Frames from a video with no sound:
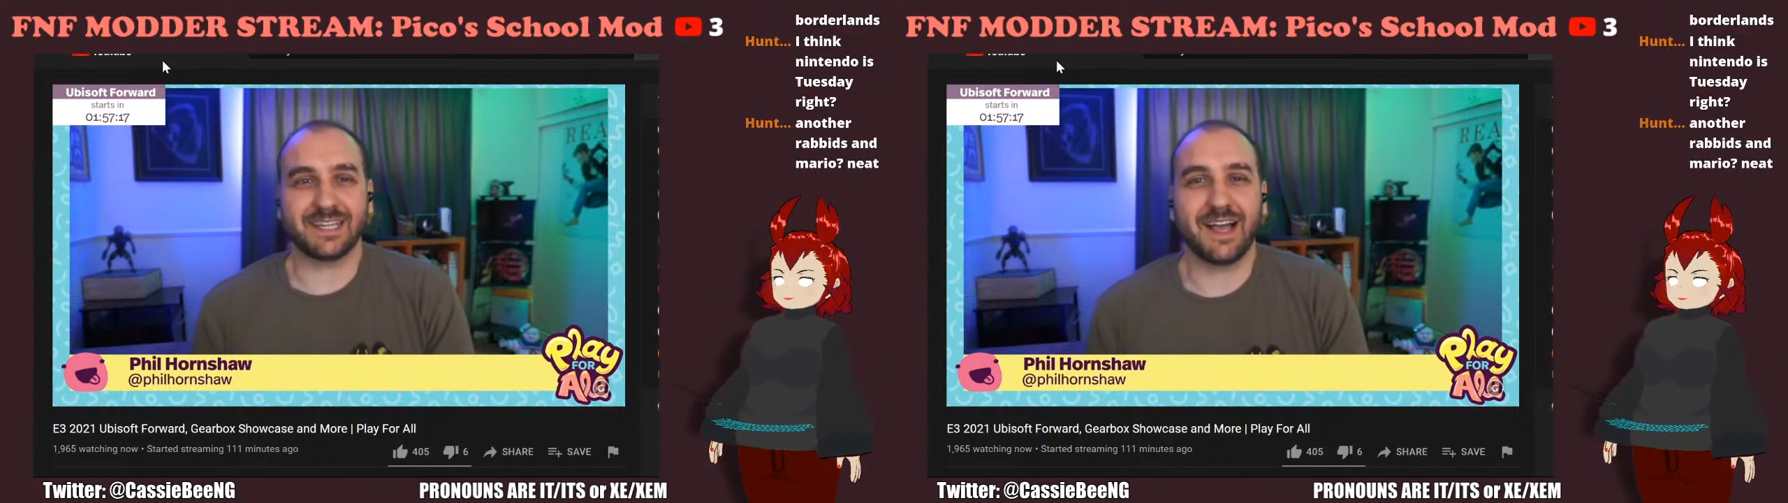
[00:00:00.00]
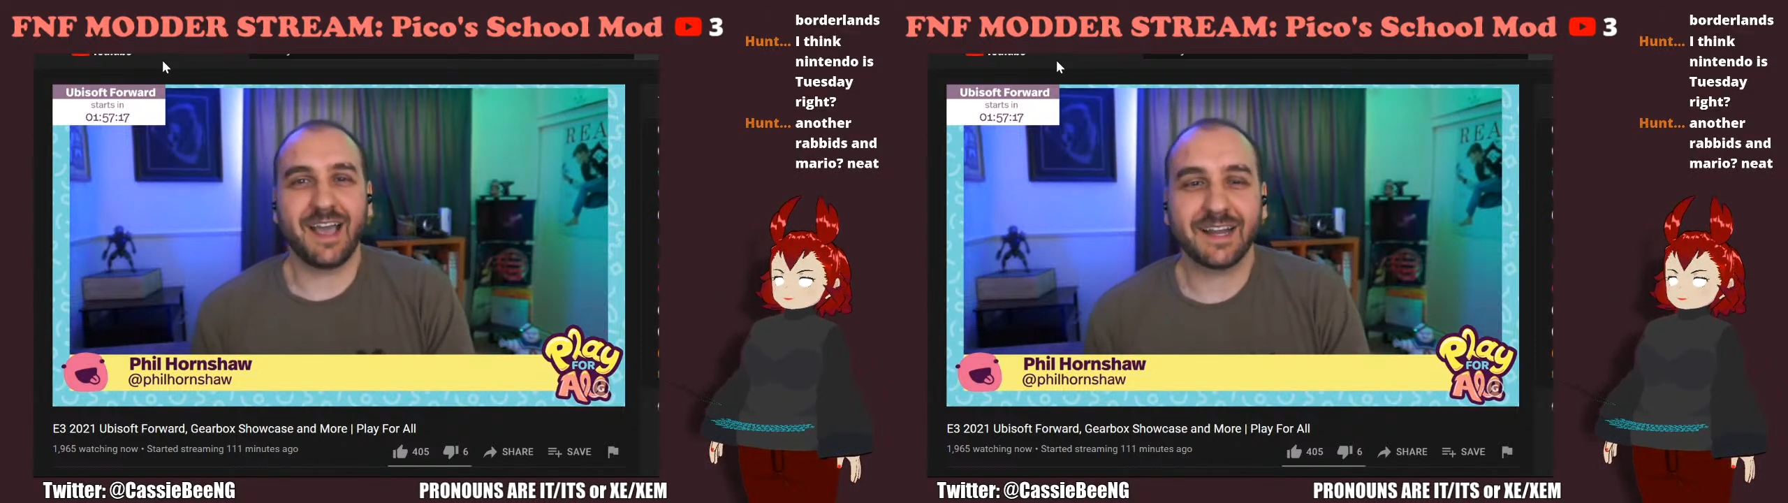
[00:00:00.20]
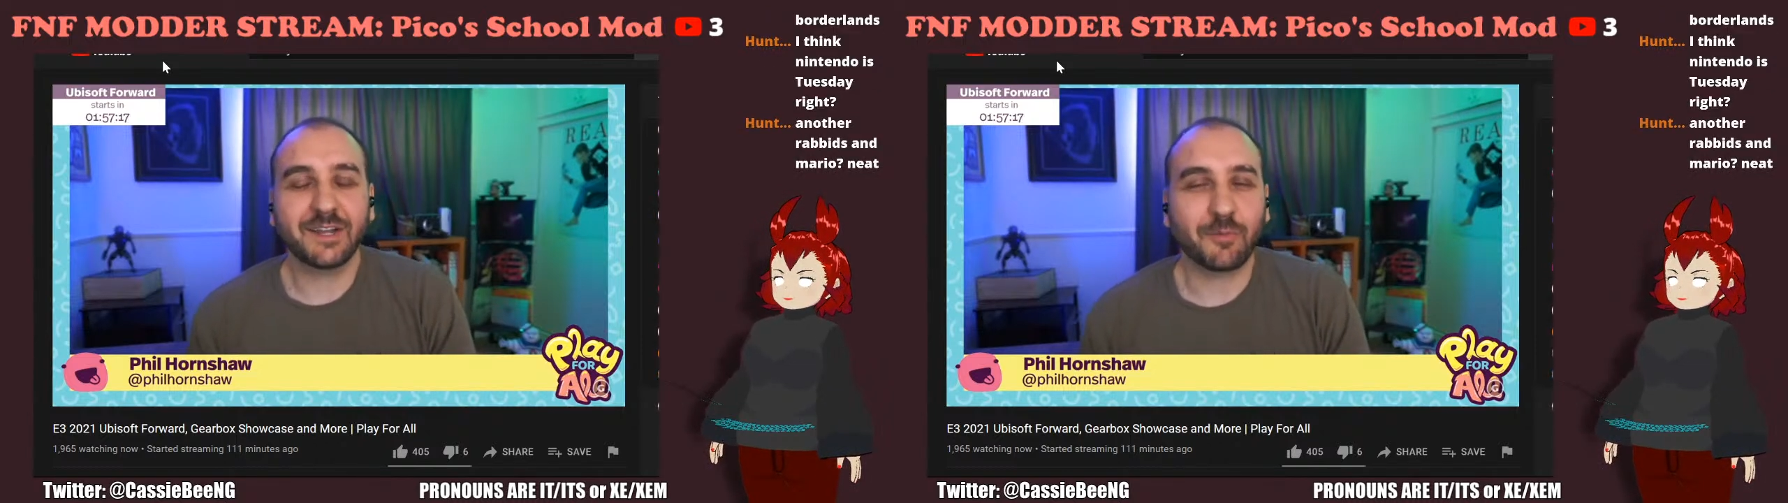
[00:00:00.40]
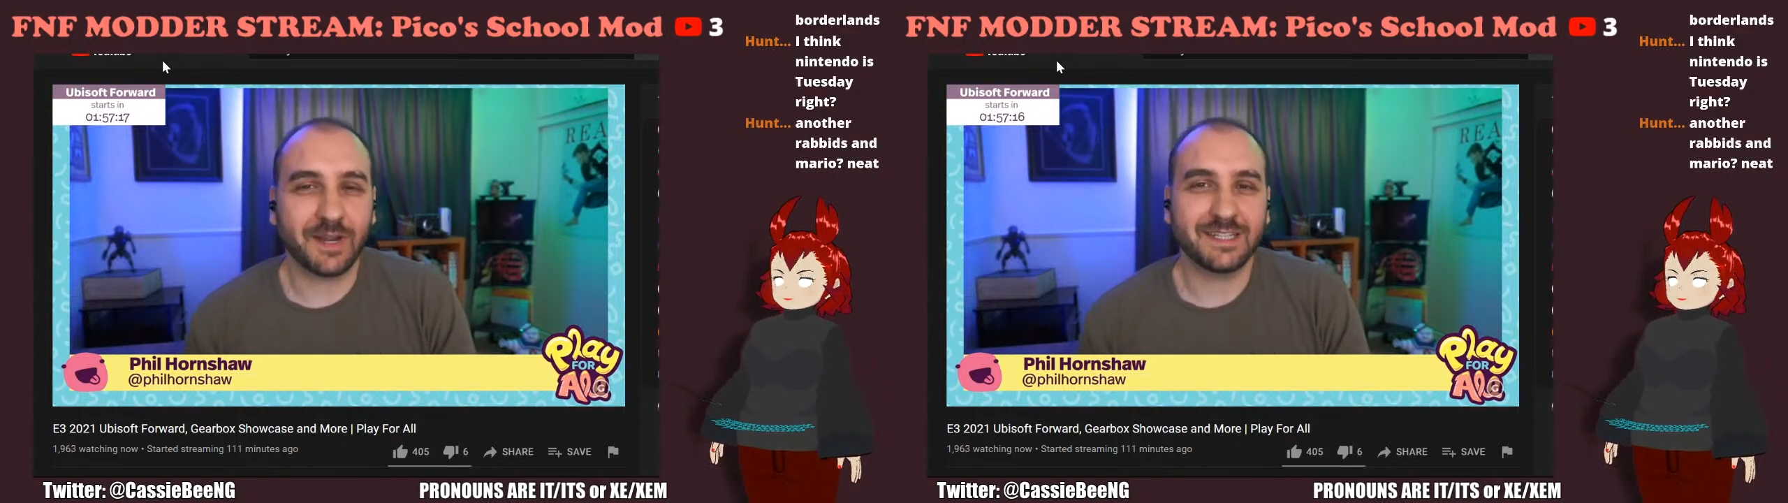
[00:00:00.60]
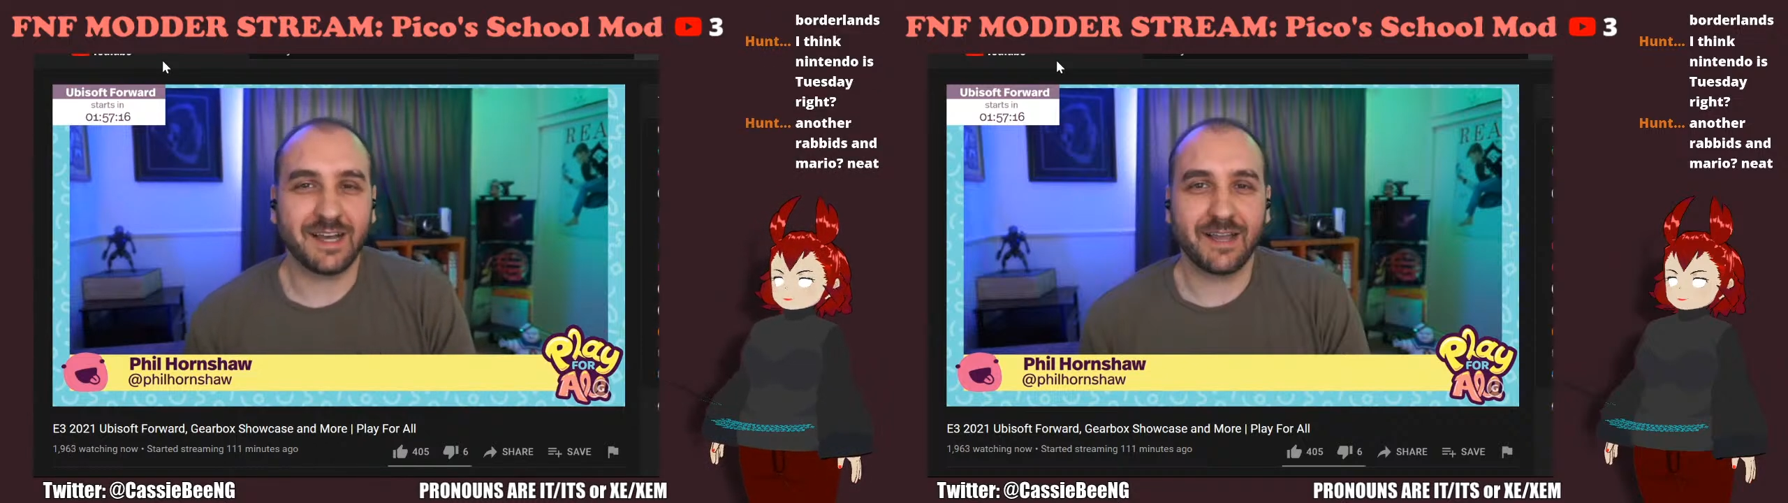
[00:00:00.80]
I had a great
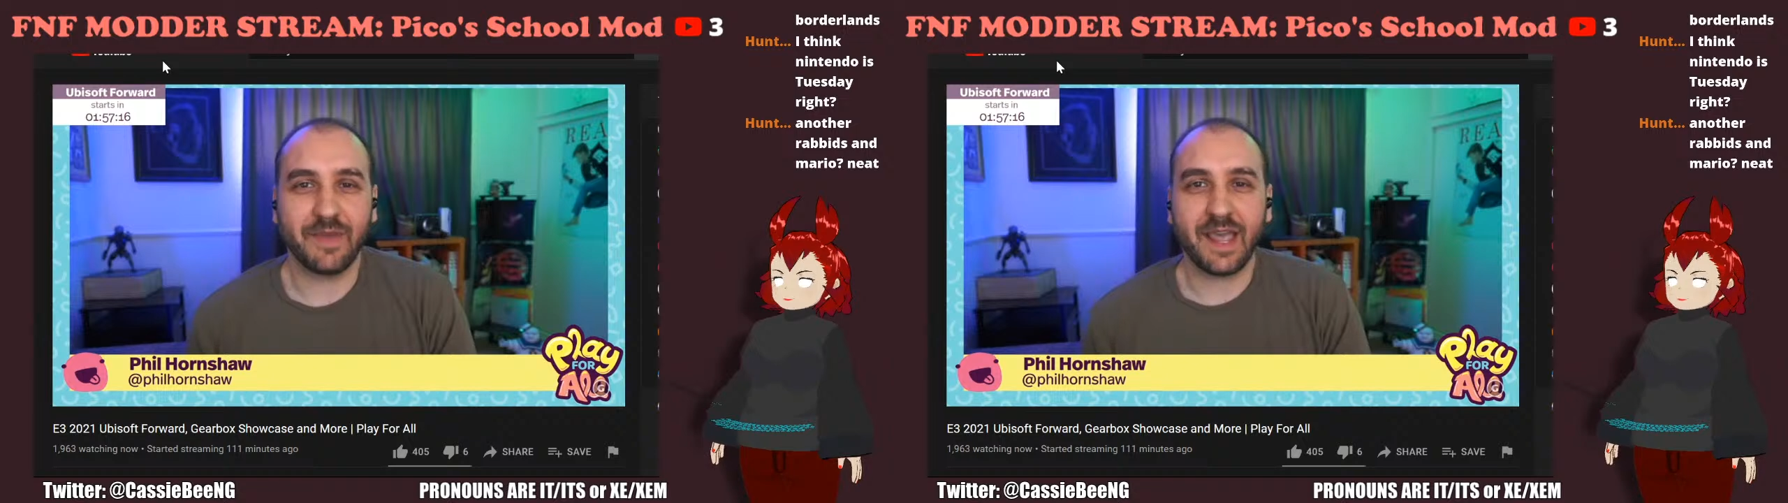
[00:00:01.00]
time,